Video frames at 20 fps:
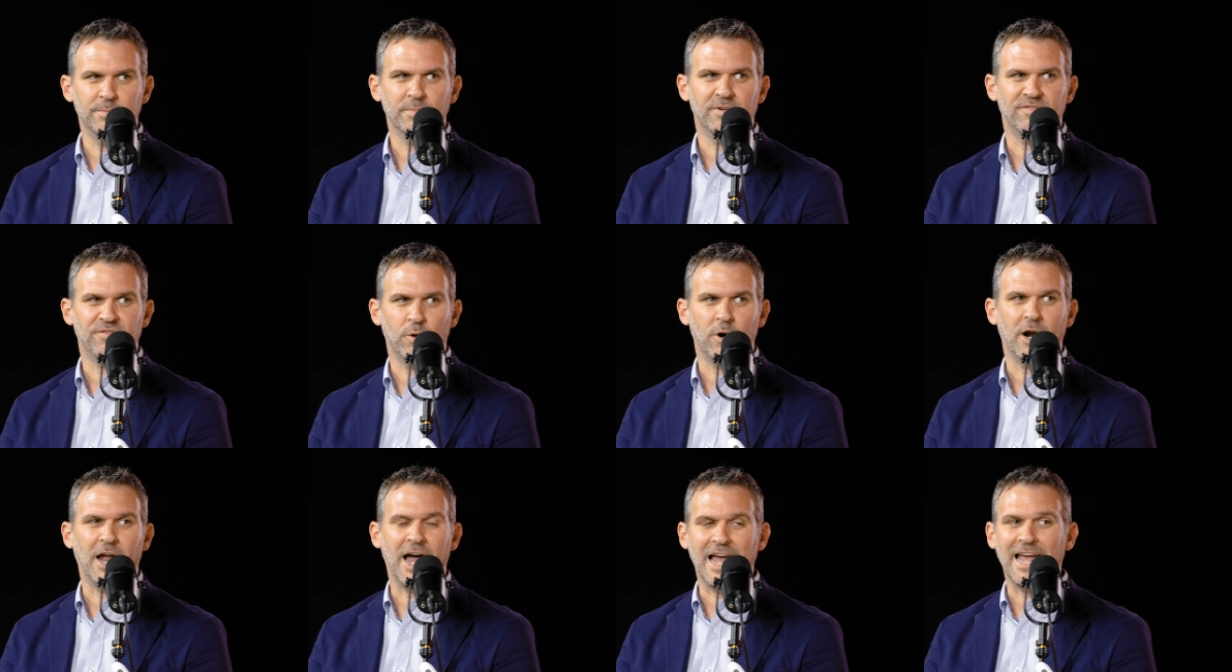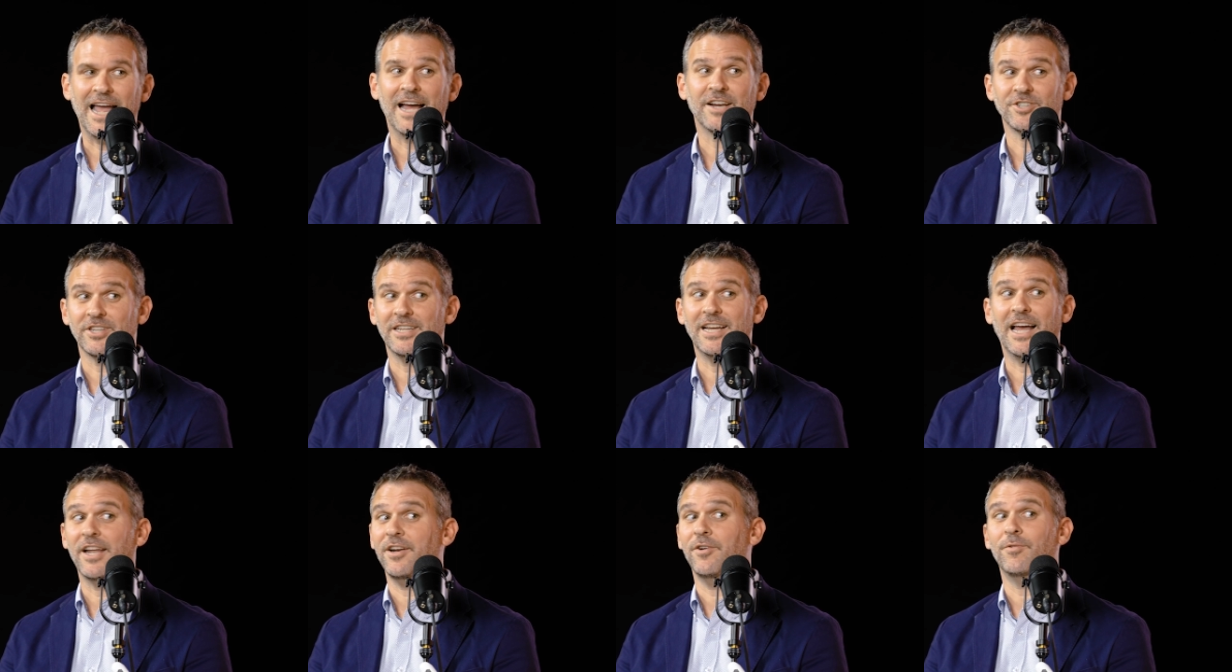before I actually
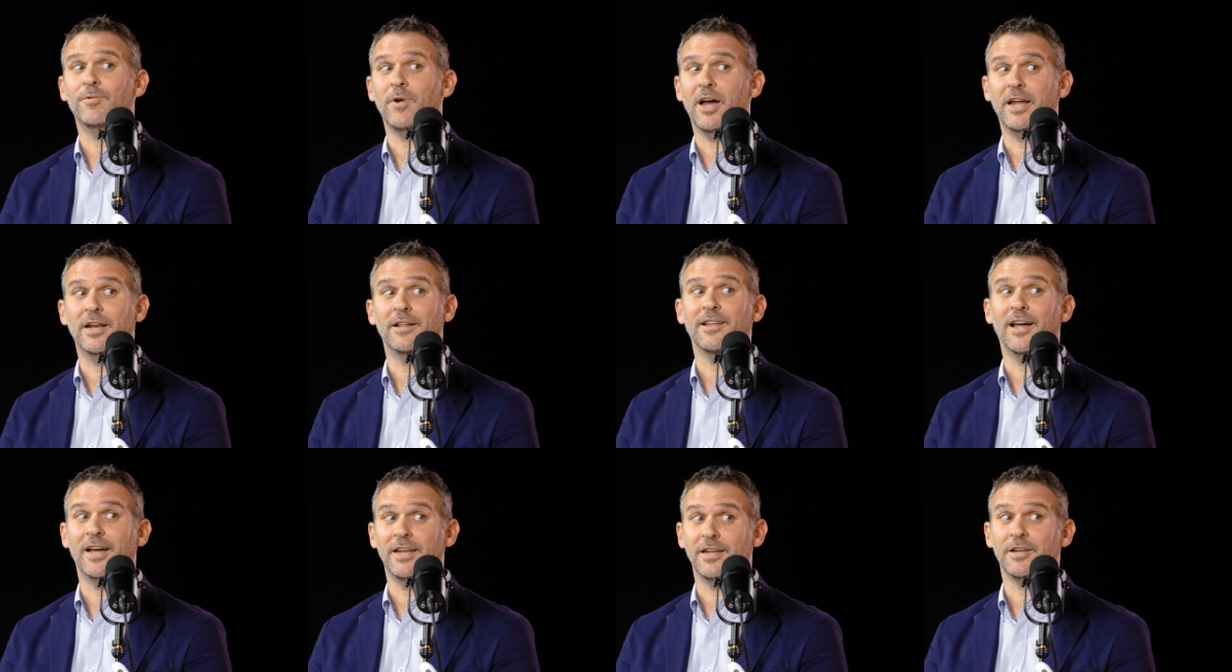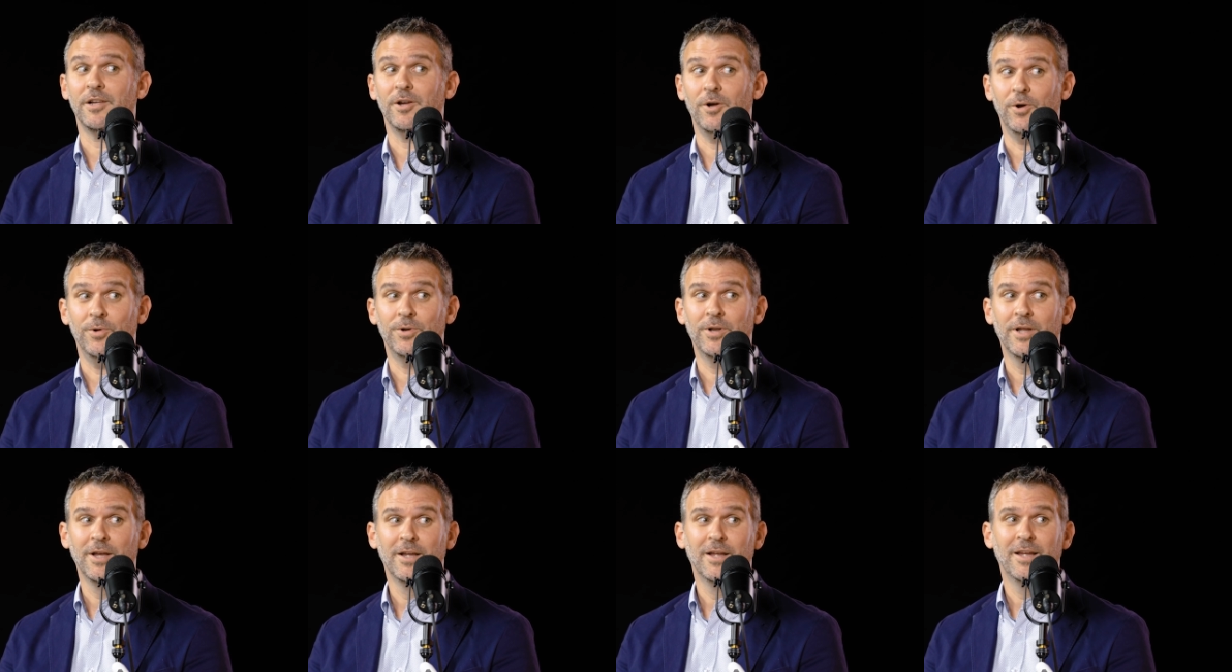had to write a line of code.